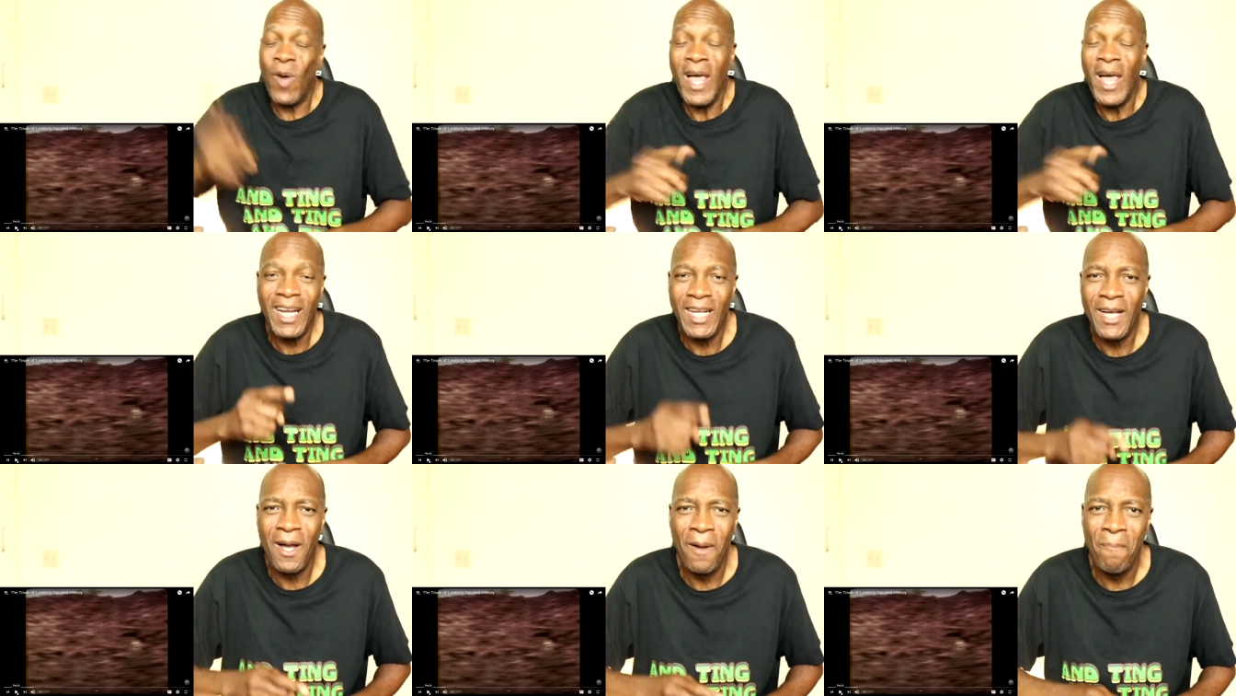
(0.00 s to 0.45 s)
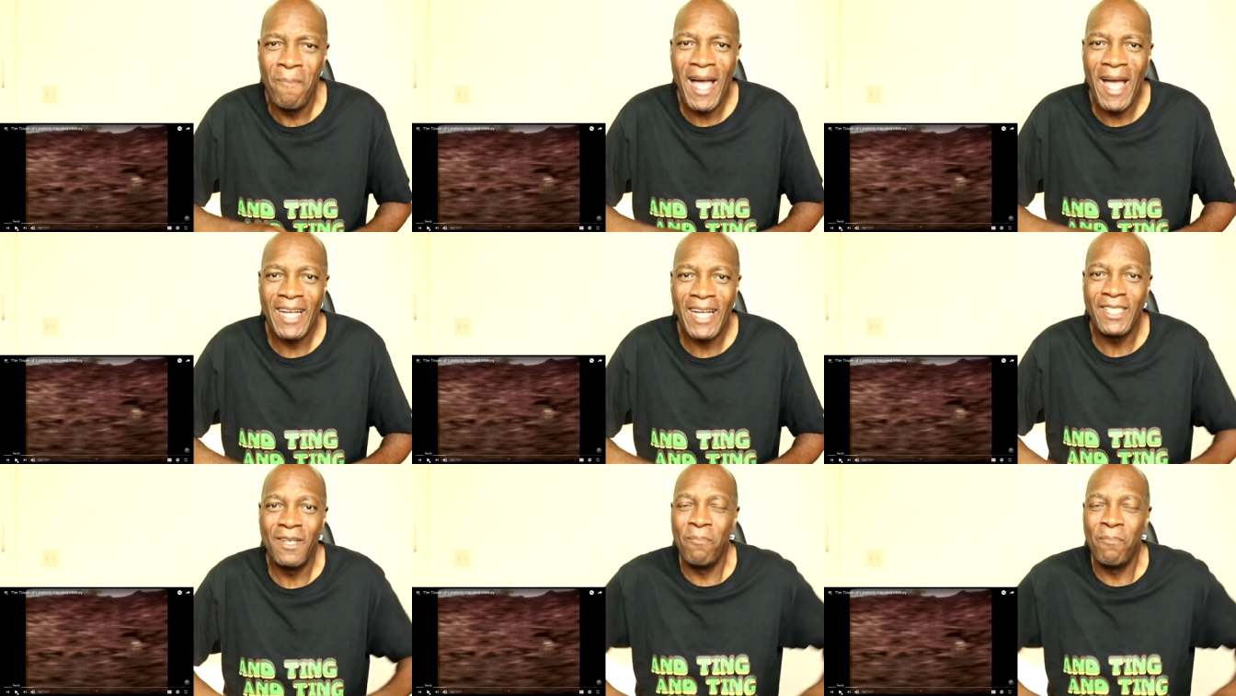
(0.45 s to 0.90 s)

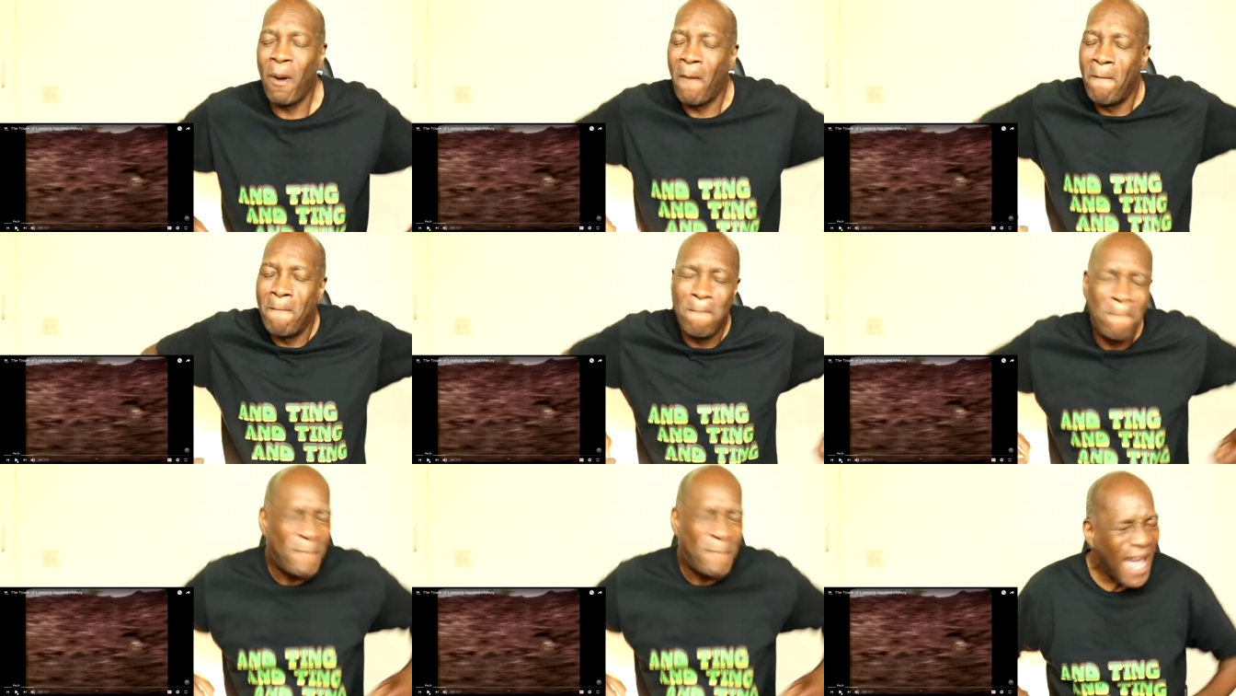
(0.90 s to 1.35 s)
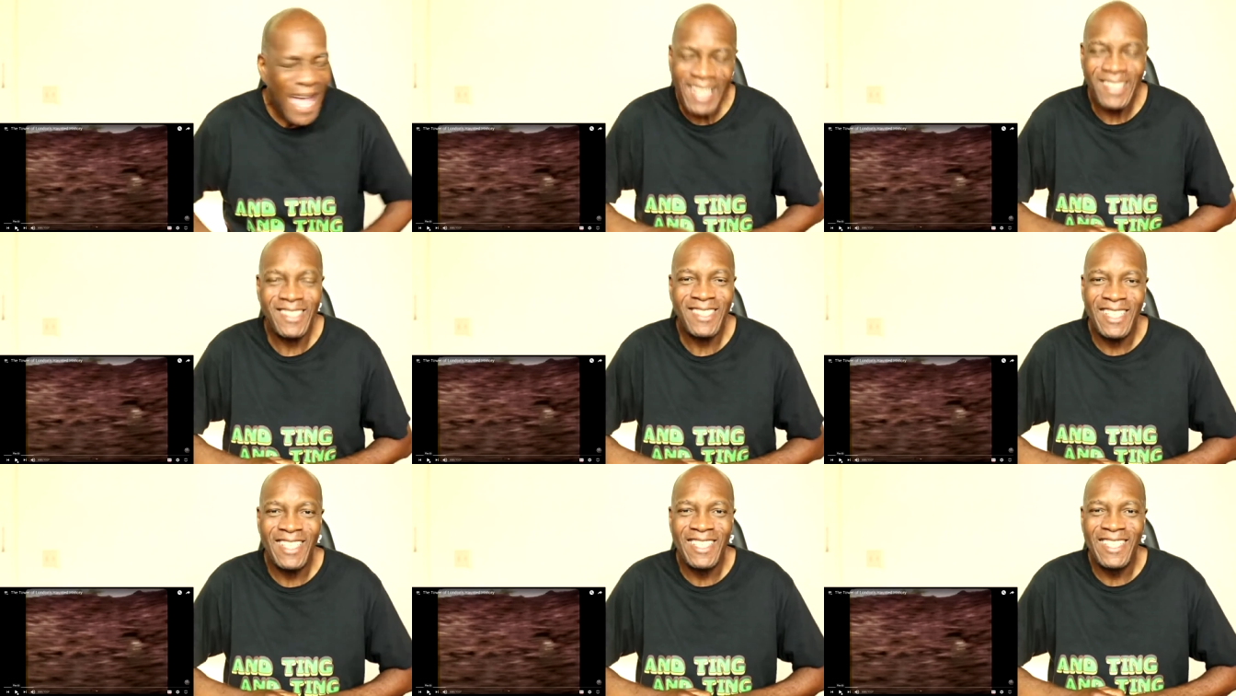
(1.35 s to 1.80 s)
Welcome back to
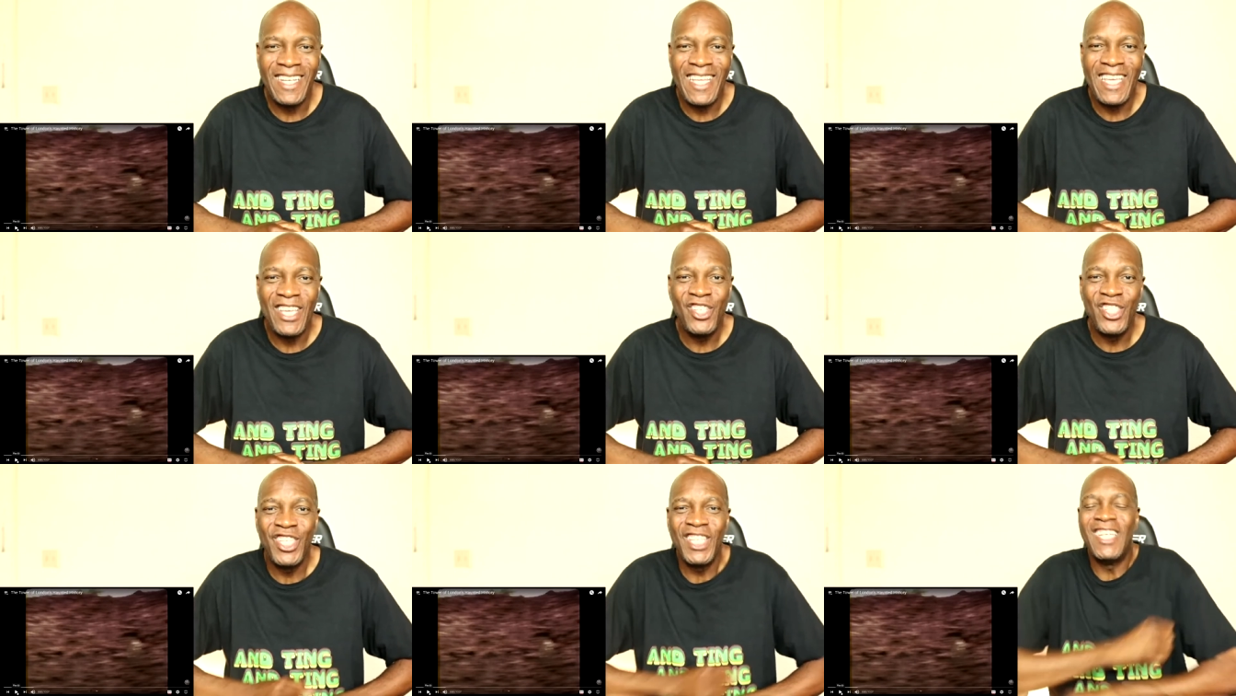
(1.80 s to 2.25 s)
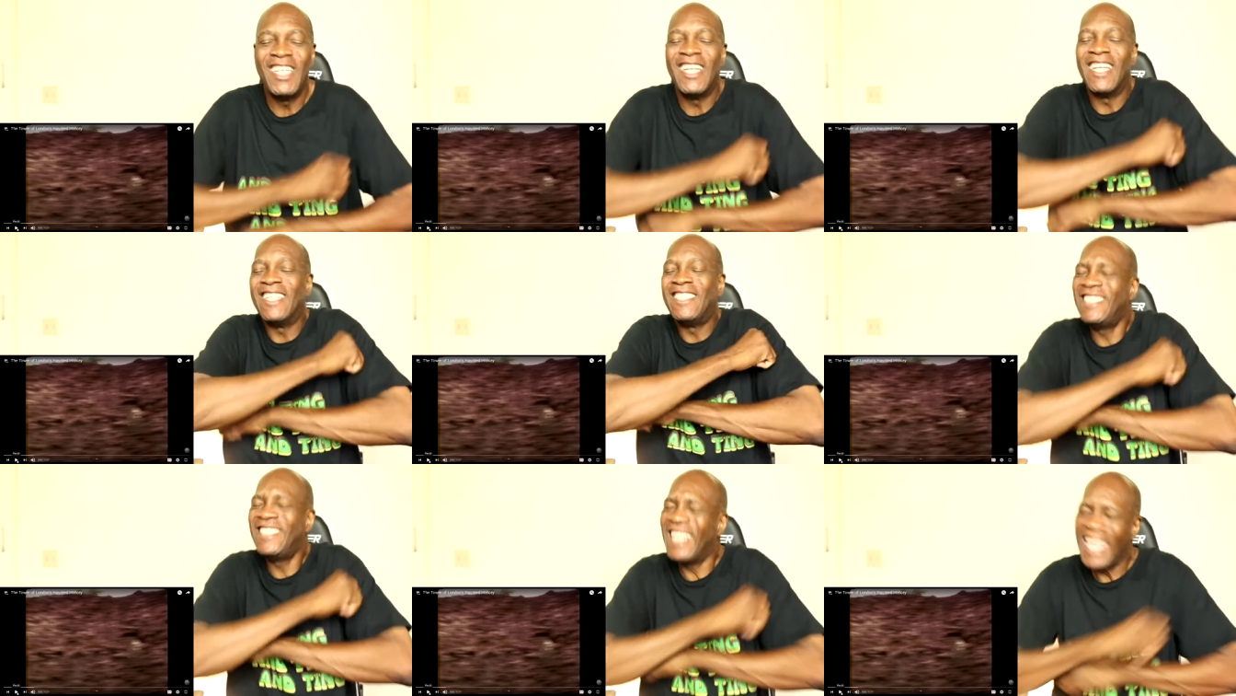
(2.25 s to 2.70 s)
Bombastic
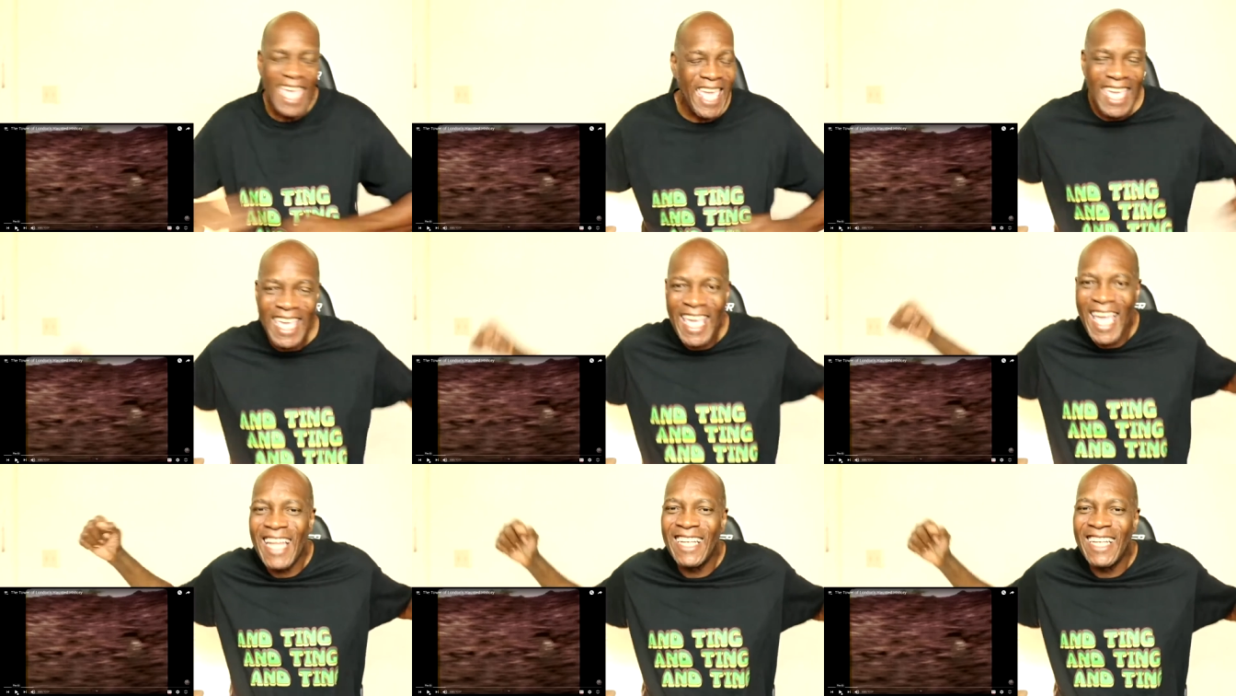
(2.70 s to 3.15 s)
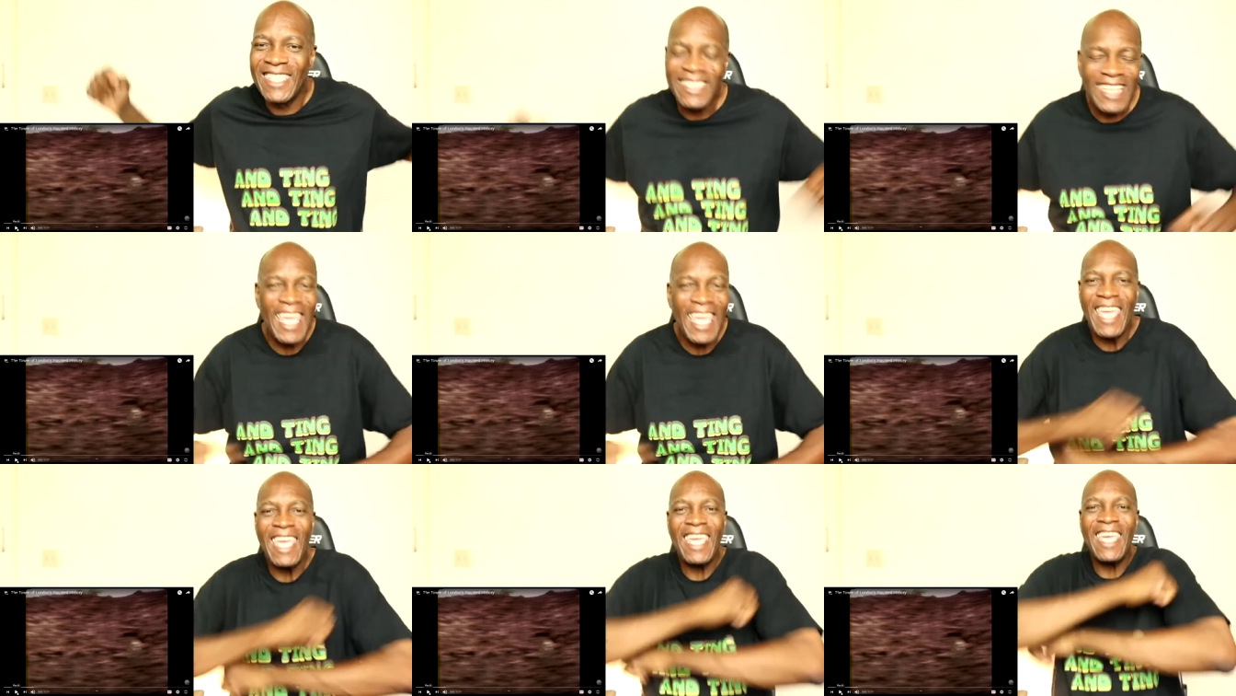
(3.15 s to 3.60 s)
Nation and Ting
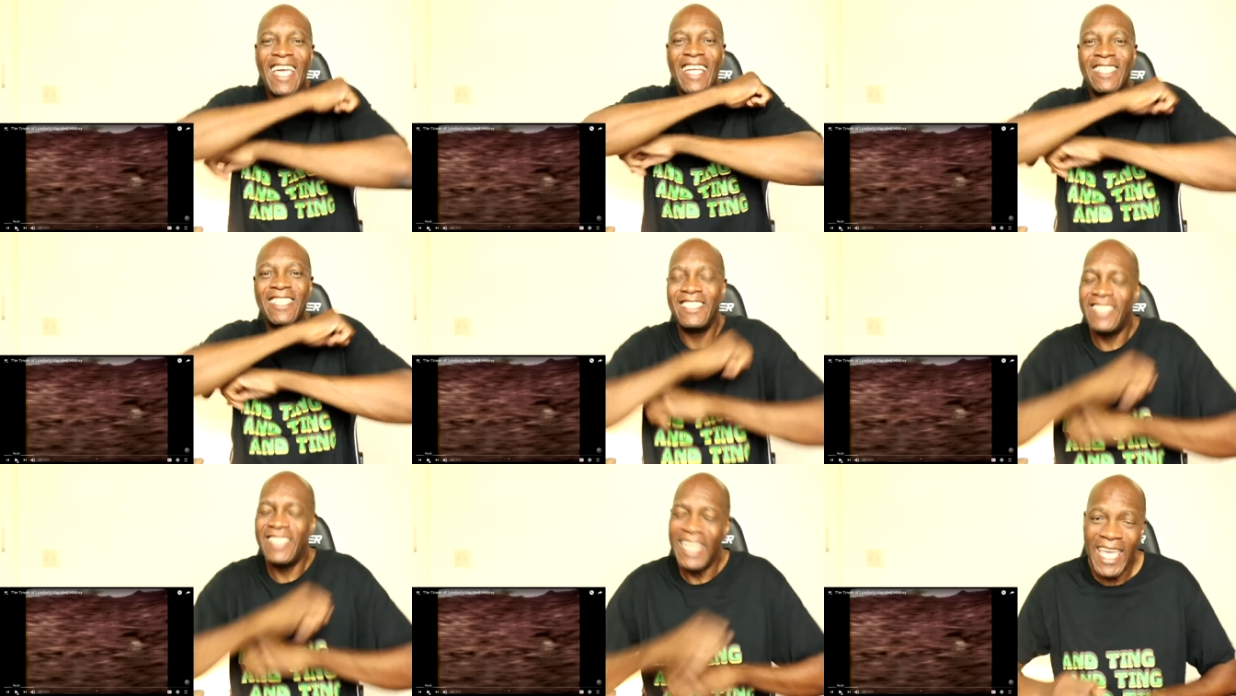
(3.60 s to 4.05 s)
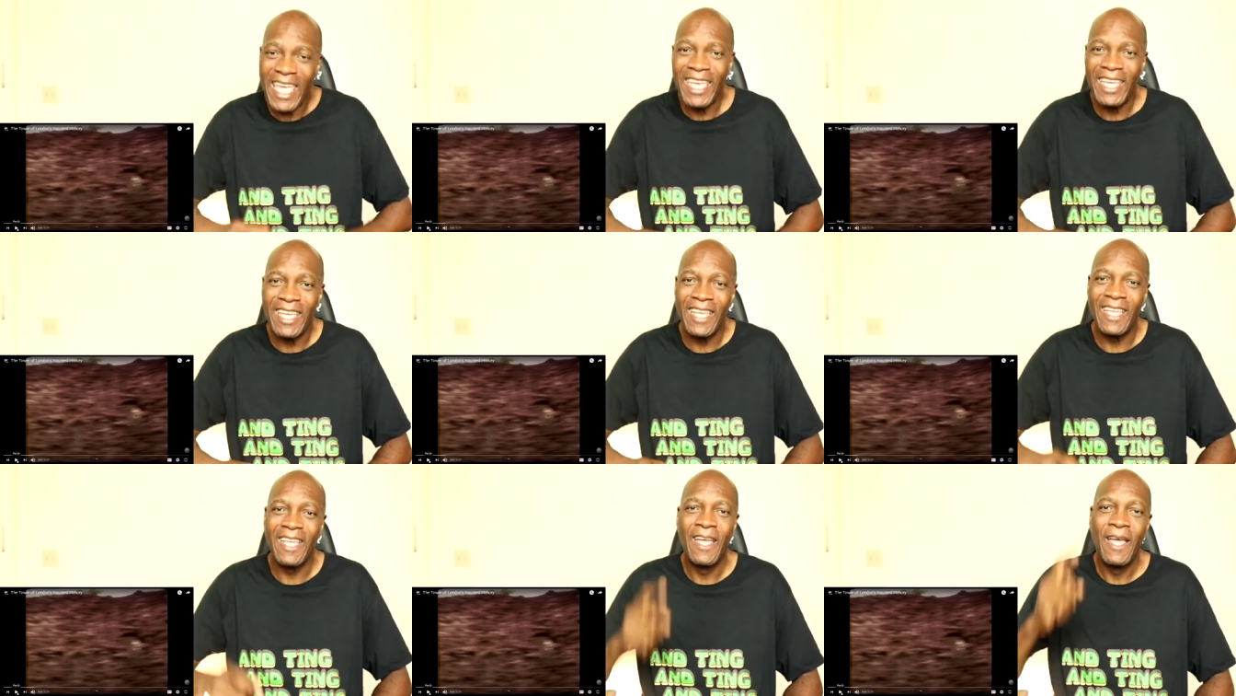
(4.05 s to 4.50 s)
and Ting and
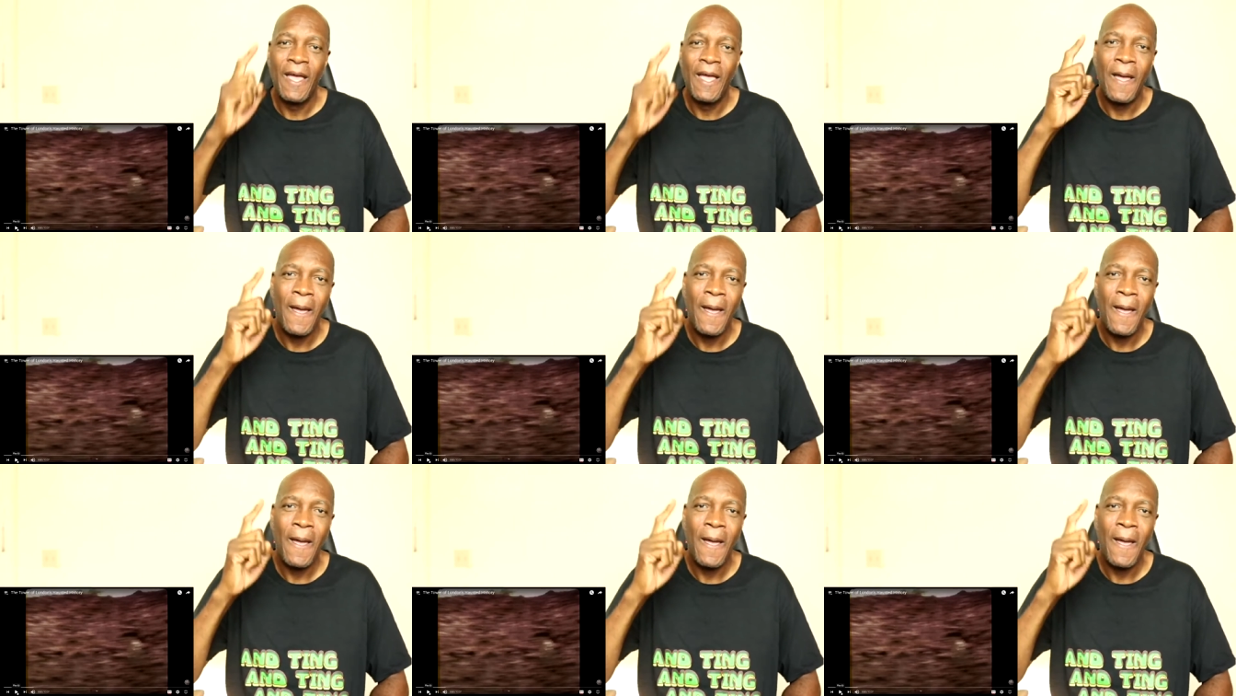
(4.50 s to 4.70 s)
Ting.